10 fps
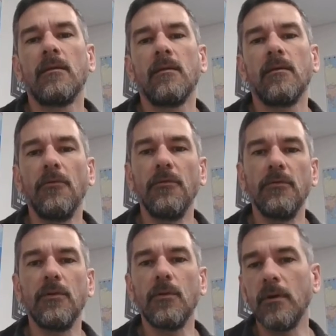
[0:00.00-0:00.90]
Go through the
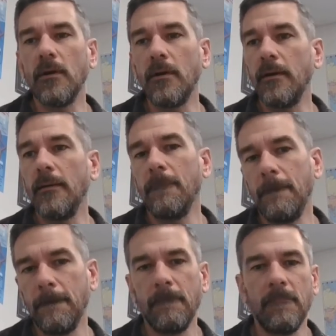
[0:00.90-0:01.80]
door.
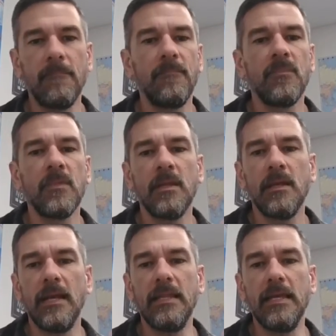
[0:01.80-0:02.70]

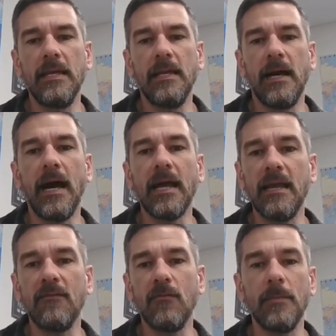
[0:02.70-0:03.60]
And then I
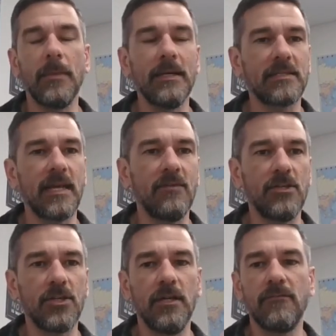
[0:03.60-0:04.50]
gave them in my
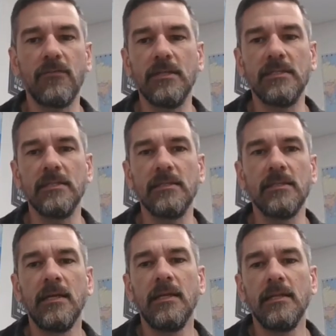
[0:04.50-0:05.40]
scavenger hunt, for instance,
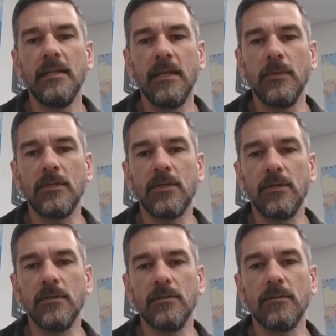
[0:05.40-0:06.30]
that they would
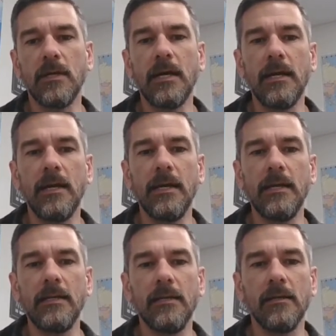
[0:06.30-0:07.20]
turn to the right
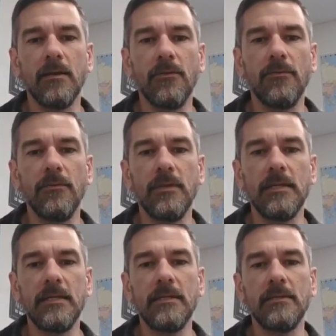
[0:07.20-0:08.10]
and go through
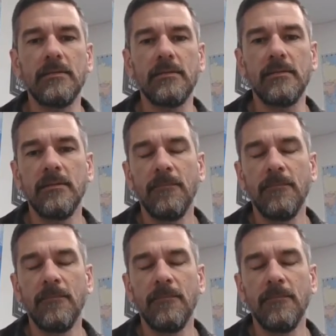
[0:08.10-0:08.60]
this.